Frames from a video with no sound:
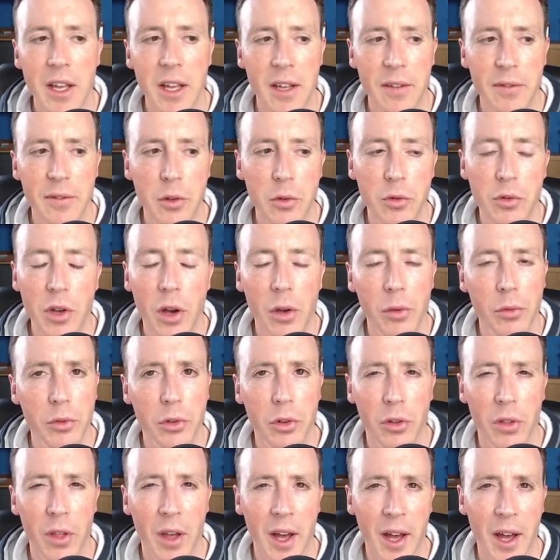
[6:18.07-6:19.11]
If you don't
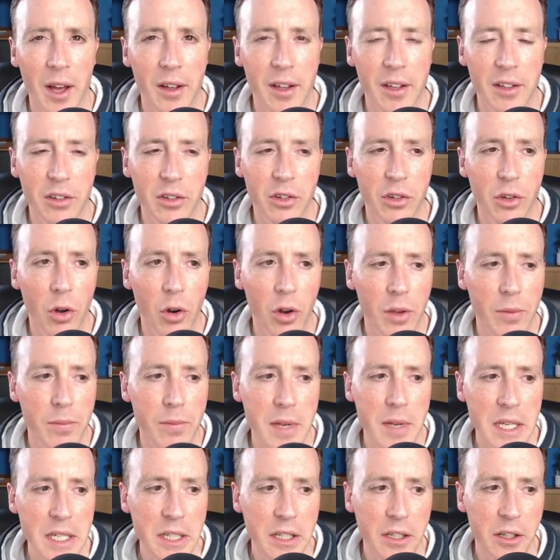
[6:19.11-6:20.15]
do that, it's not
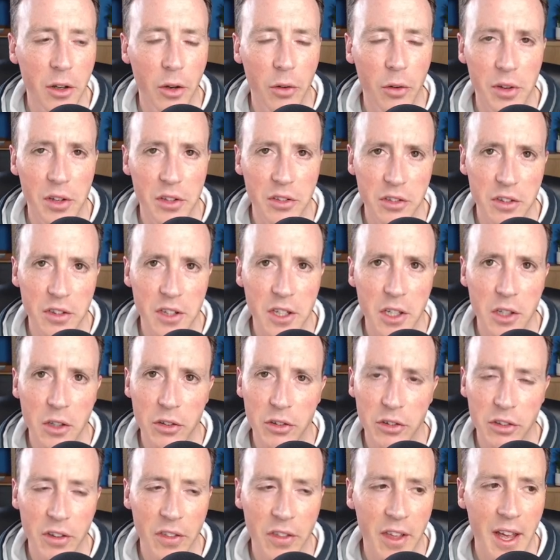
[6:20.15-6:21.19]
immediately obvious to the
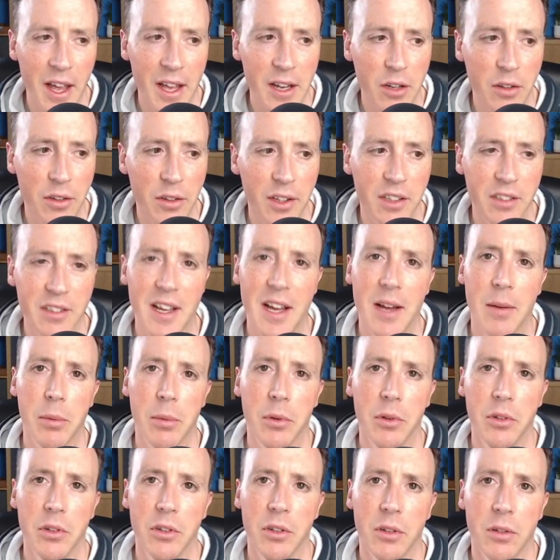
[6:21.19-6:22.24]
user that anything has
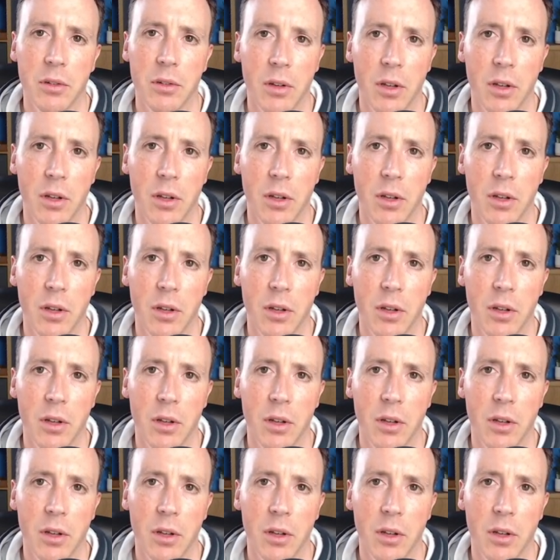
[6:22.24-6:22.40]
happened.